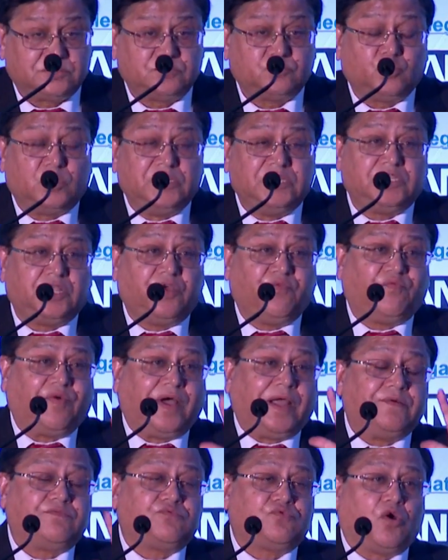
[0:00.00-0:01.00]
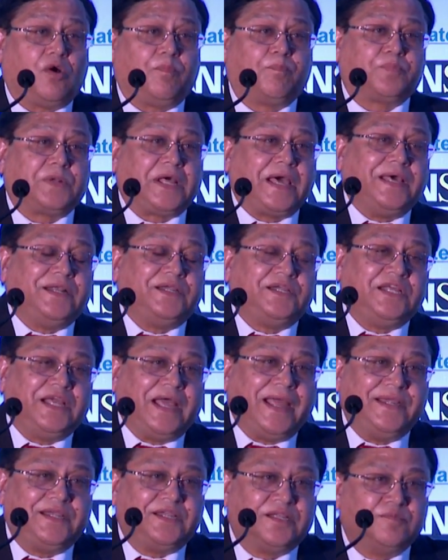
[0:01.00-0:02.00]
25 top priority
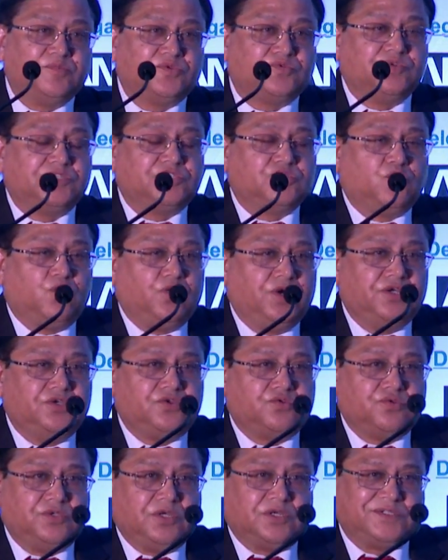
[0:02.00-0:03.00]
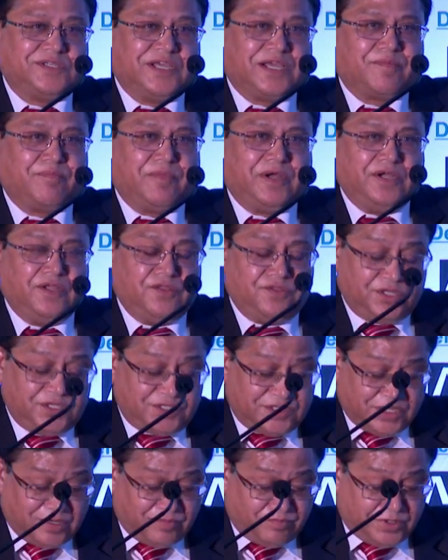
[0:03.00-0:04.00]
items which go into the segment, in this
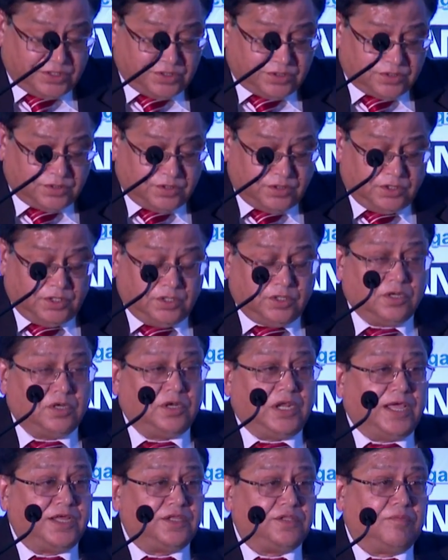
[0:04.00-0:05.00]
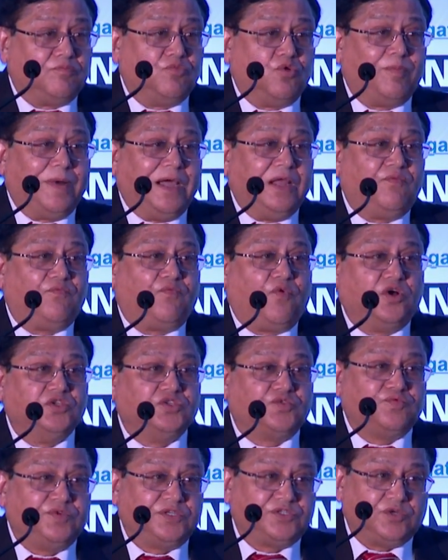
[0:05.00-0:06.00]
segment, like the mobile
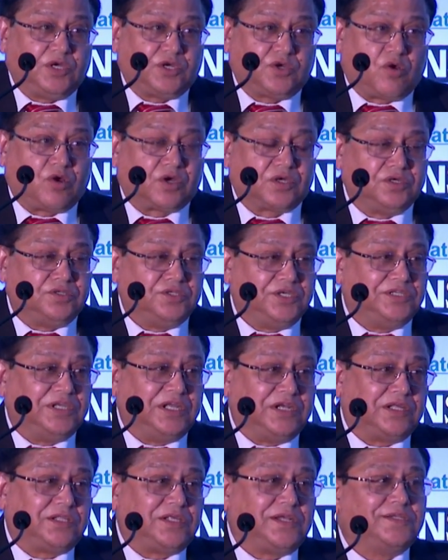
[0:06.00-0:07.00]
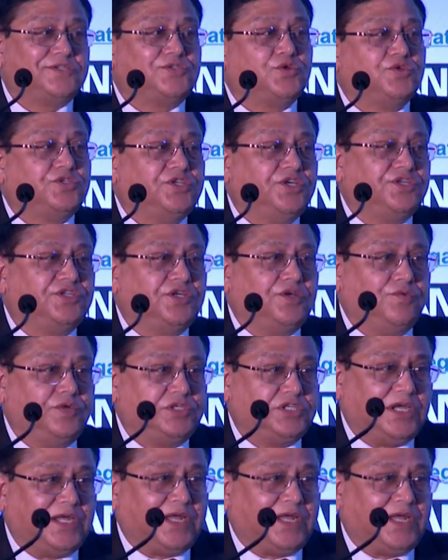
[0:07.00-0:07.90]
phones which you are talking, there's another association which I